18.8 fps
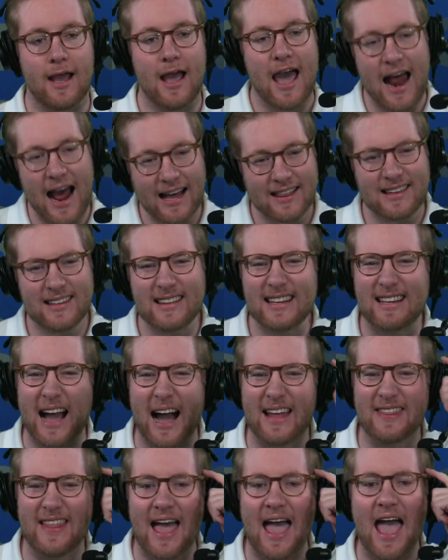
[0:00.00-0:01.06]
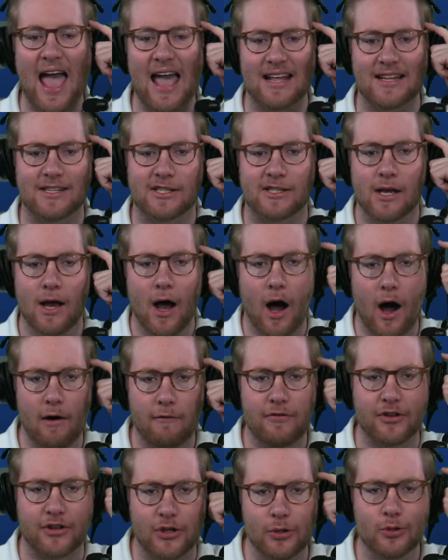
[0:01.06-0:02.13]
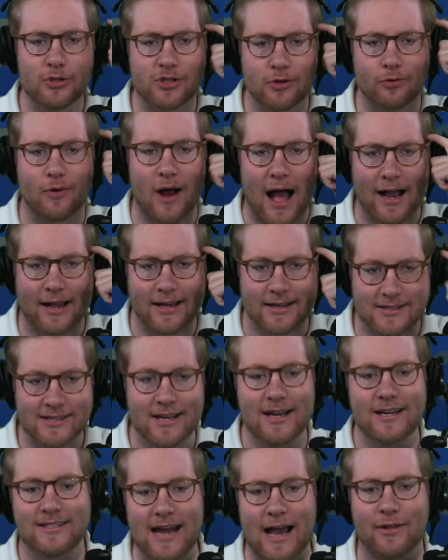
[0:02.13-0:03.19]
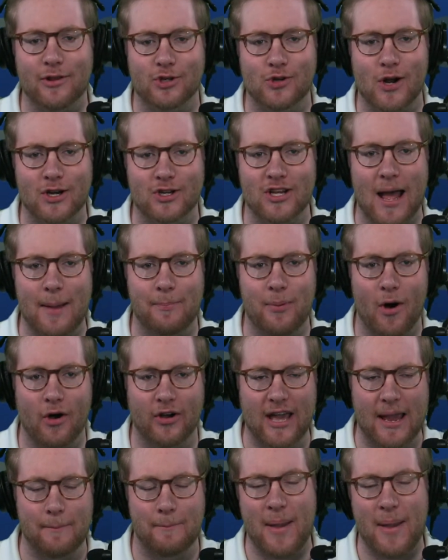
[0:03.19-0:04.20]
And I think they got in the heads of the Houston Rockets down the stretch of that ball game.